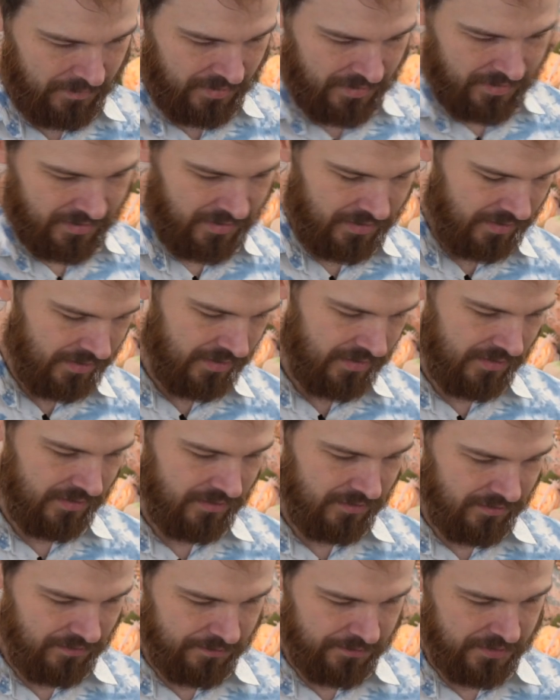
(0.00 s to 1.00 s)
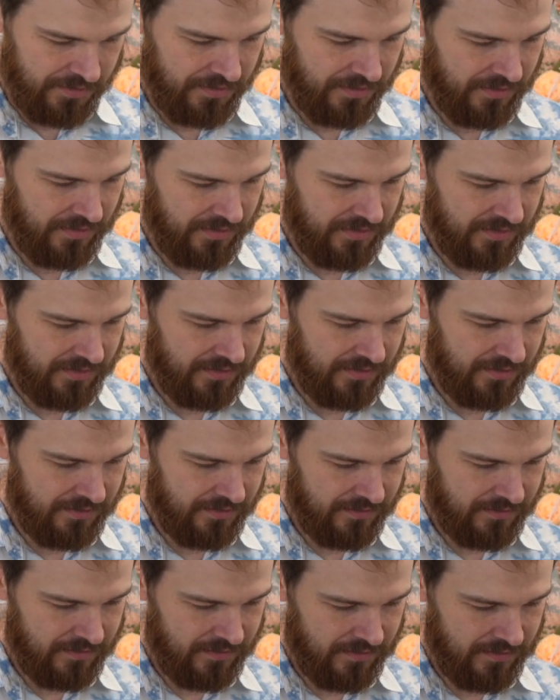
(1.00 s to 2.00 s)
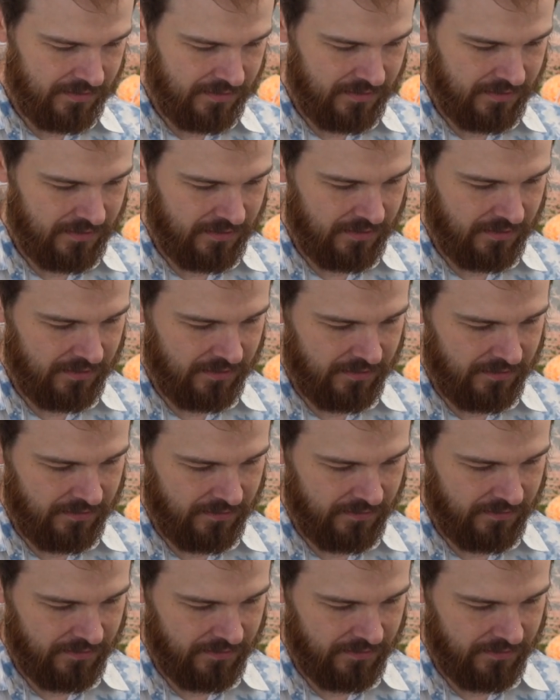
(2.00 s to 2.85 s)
Cut a little bit of this off.